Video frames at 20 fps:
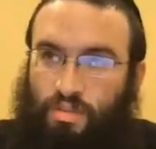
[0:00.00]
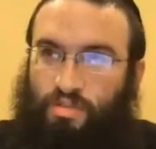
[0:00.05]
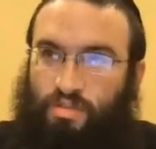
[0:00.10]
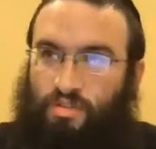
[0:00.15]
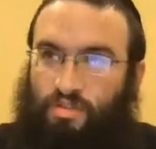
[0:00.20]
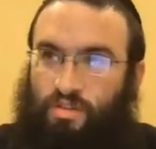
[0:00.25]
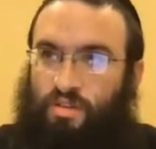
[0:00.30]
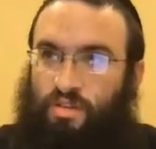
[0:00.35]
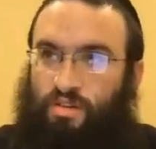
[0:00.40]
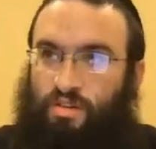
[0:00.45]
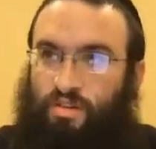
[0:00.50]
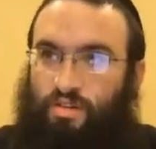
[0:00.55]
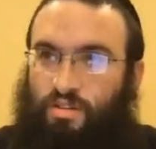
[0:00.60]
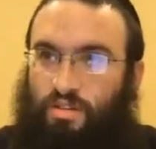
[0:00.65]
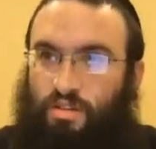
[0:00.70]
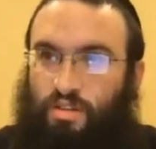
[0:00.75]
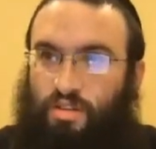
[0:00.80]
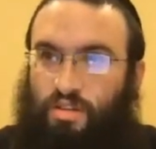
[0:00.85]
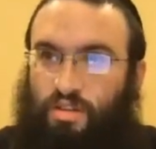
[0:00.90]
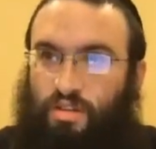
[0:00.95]
to the mitzvah of
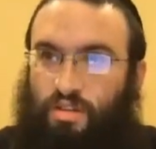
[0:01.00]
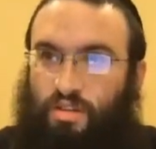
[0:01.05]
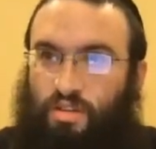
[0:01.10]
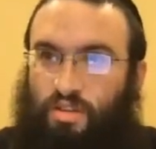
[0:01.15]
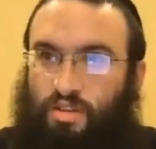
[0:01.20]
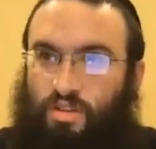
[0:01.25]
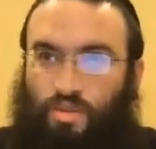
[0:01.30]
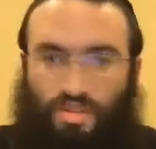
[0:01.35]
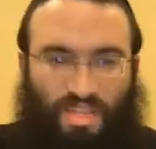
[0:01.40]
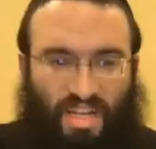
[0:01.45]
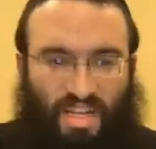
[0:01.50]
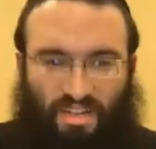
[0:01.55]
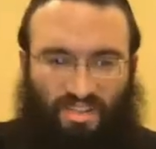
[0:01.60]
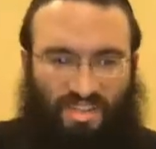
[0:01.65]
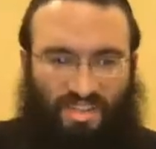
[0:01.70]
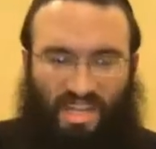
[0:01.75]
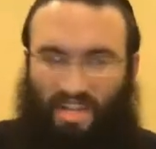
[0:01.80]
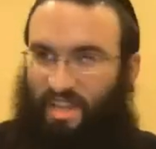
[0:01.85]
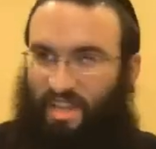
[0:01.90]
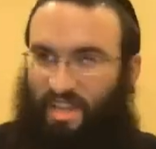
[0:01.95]
tzedakah. So it's
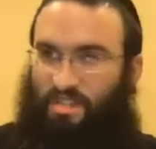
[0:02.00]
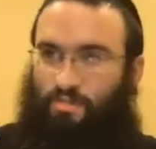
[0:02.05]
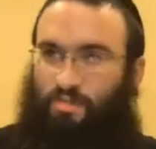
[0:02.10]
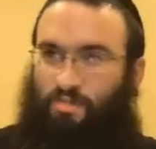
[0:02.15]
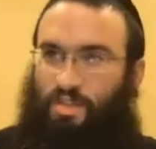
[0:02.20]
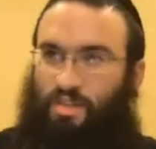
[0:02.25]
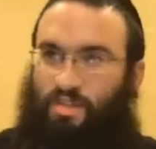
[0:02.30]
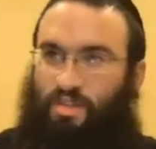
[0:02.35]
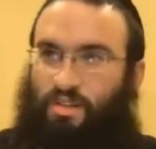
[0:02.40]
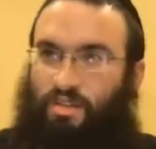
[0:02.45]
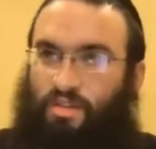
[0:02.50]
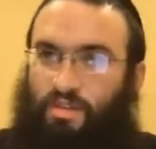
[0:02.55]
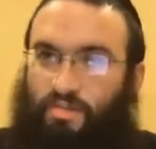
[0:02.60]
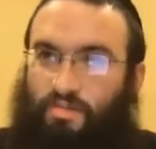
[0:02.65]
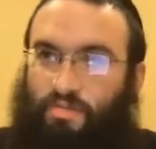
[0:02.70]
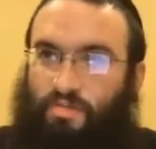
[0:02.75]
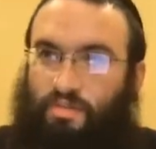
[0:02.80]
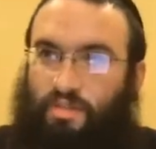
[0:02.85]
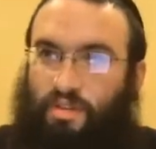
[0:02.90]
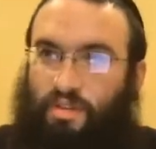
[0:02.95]
not just that last minute.
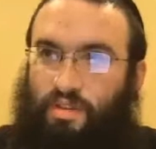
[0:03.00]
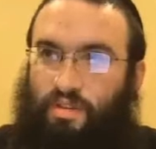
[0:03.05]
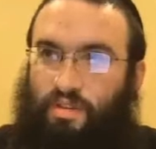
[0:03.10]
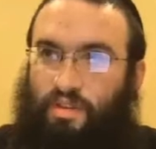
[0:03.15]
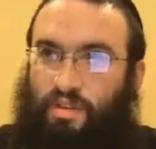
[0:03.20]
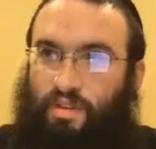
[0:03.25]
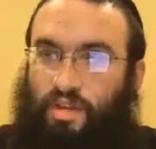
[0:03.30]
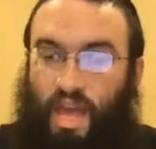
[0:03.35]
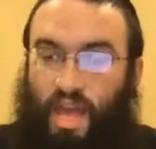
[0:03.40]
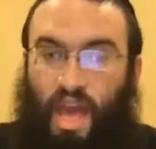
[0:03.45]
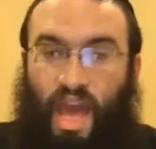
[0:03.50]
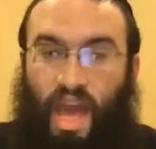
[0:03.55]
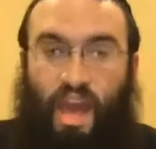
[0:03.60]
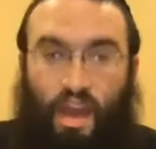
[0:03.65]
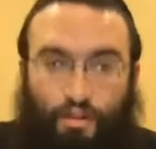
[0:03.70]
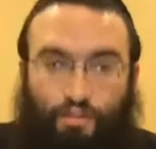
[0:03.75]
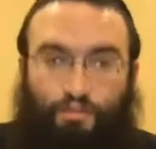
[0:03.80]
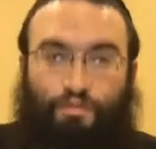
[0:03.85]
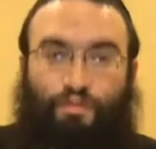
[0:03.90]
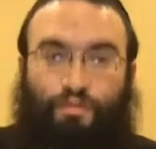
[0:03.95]

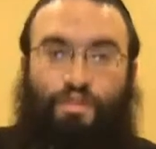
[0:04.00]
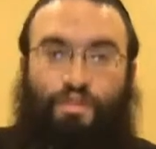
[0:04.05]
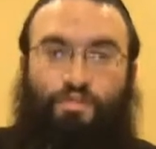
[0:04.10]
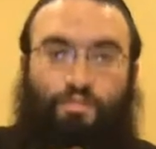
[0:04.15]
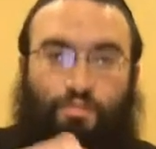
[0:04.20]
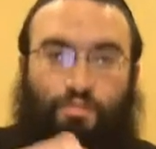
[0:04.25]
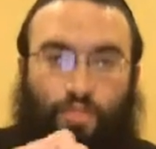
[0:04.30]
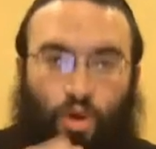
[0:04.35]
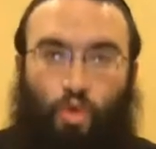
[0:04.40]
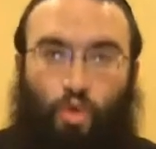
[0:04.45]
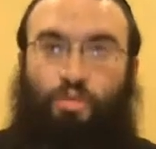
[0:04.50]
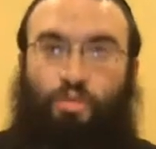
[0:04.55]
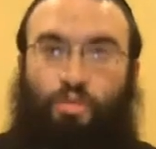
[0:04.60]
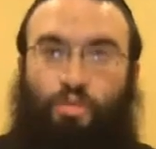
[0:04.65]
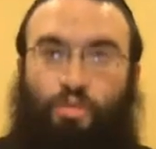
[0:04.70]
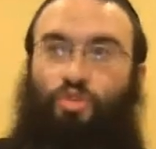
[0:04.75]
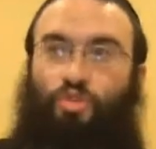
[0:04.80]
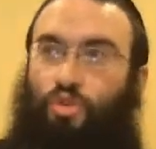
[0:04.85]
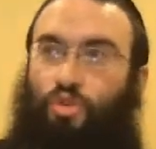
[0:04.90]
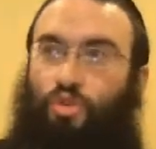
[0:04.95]
Every
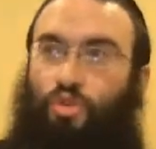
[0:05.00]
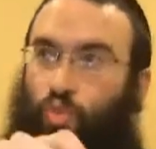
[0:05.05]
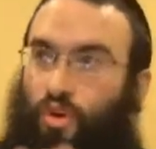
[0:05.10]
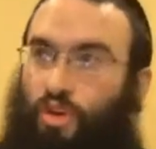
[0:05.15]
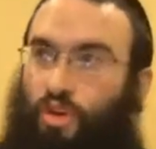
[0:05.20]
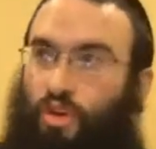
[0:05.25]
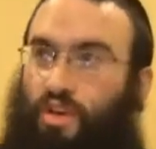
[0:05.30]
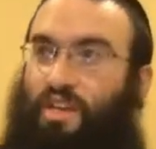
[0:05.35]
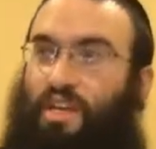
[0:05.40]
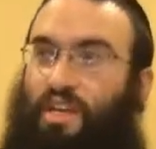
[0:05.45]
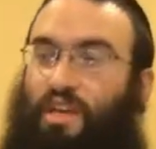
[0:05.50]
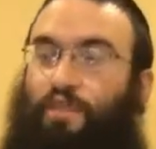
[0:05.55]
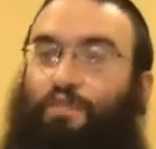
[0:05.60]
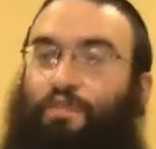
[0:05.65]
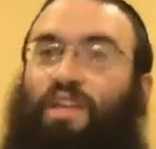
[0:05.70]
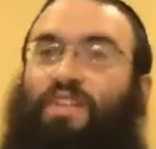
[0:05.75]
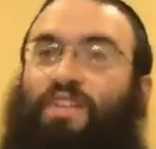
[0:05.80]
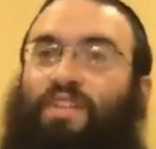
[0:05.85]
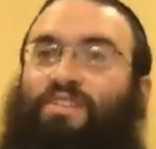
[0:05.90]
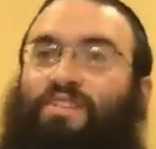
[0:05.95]
moment you're working,
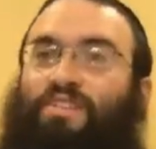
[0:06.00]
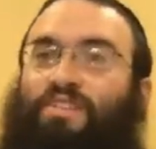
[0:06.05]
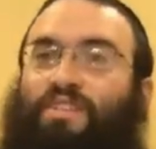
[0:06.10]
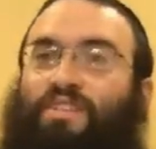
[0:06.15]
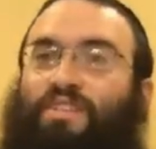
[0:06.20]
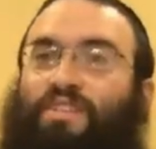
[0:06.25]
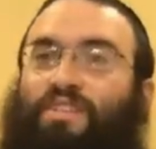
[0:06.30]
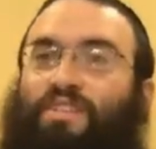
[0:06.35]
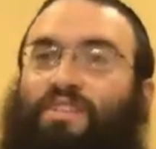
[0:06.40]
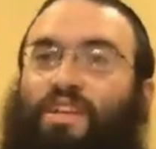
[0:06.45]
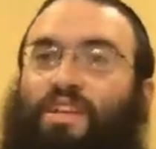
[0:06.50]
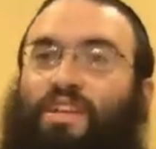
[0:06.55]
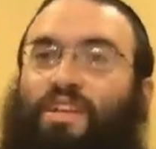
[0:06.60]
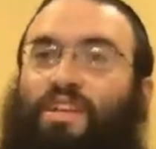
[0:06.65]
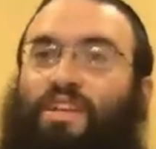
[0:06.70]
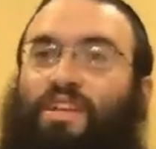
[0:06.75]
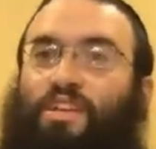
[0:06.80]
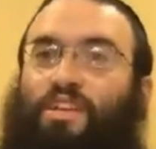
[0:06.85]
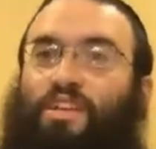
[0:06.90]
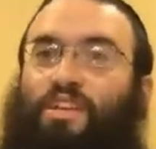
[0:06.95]
if let's say
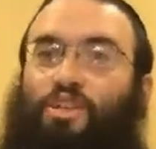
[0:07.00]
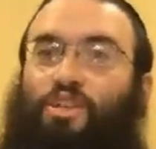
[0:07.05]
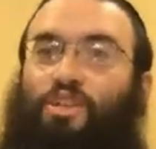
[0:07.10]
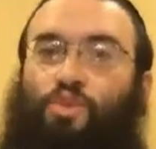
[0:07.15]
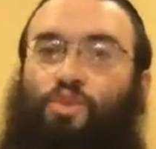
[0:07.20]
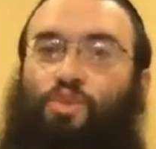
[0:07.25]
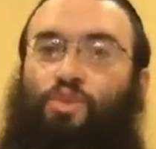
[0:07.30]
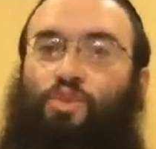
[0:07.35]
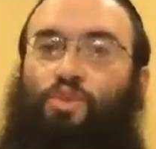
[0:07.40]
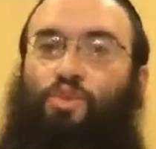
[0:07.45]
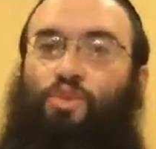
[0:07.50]
an